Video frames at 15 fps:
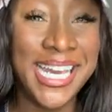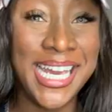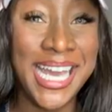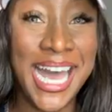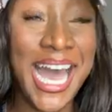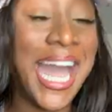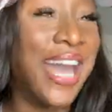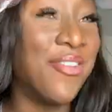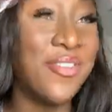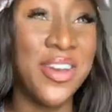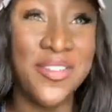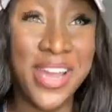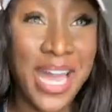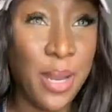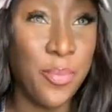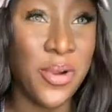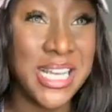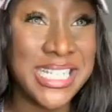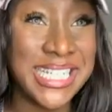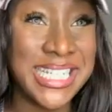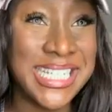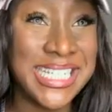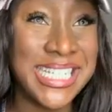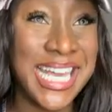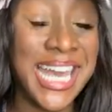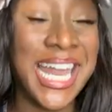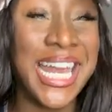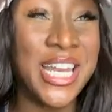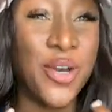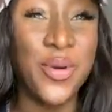I have never had braces, and
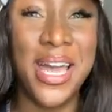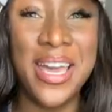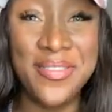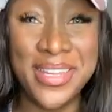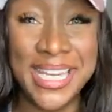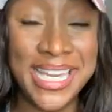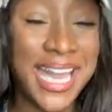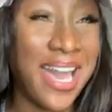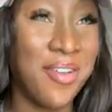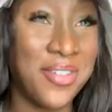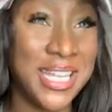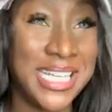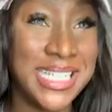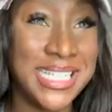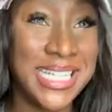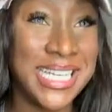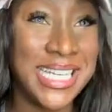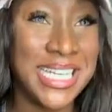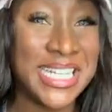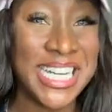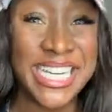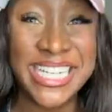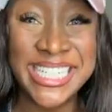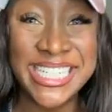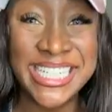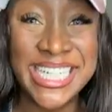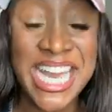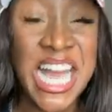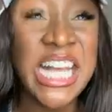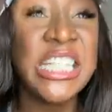I don't have any cavities, okay?
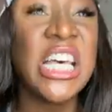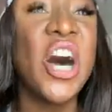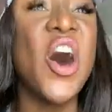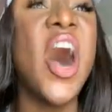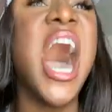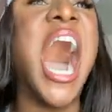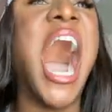So,